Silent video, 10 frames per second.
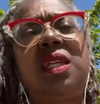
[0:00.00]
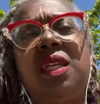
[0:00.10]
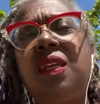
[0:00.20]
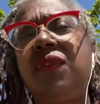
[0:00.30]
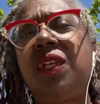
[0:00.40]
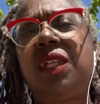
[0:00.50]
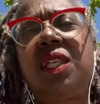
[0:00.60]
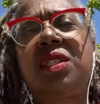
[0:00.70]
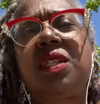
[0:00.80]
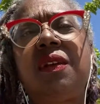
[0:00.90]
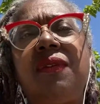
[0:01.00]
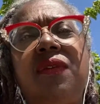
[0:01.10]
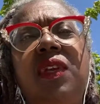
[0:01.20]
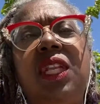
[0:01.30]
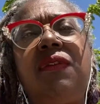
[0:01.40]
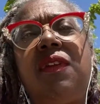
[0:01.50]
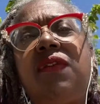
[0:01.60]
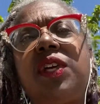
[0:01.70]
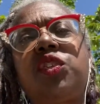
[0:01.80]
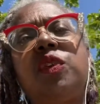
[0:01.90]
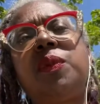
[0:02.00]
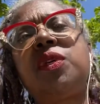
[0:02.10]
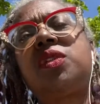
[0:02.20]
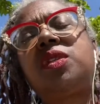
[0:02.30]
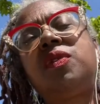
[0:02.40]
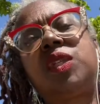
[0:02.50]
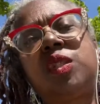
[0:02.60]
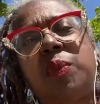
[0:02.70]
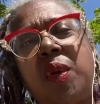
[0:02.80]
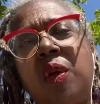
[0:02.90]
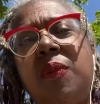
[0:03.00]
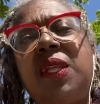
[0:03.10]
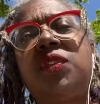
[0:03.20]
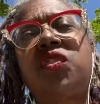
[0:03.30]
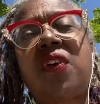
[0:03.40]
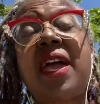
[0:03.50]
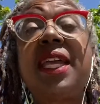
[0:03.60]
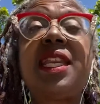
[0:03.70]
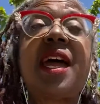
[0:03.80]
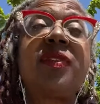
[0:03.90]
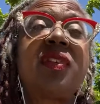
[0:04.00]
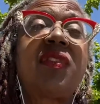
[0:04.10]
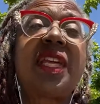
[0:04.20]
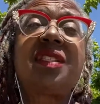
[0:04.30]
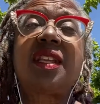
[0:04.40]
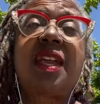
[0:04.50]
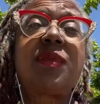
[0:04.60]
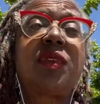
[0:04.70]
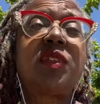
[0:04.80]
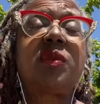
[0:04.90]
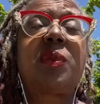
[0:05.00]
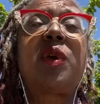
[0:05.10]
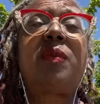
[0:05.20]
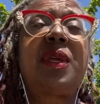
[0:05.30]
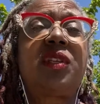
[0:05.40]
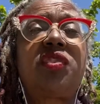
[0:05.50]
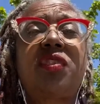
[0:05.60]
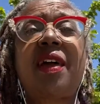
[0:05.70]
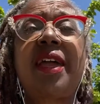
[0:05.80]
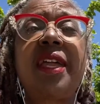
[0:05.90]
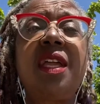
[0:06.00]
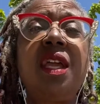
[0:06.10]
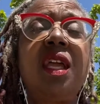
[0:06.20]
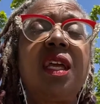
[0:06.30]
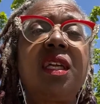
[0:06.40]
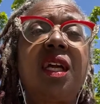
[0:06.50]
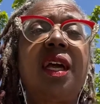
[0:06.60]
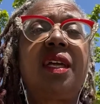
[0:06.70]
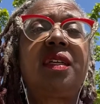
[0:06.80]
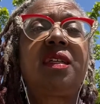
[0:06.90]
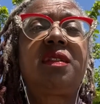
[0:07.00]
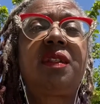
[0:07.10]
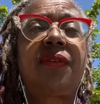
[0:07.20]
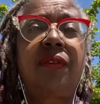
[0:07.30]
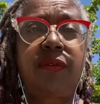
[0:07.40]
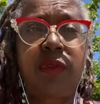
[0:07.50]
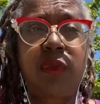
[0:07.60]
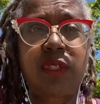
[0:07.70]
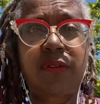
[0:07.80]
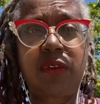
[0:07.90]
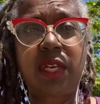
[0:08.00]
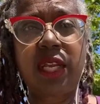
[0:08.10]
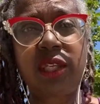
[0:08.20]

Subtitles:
give you a list of green leafy vegetables to experiment and try. Now's a nice time to experiment and try different foods if you're not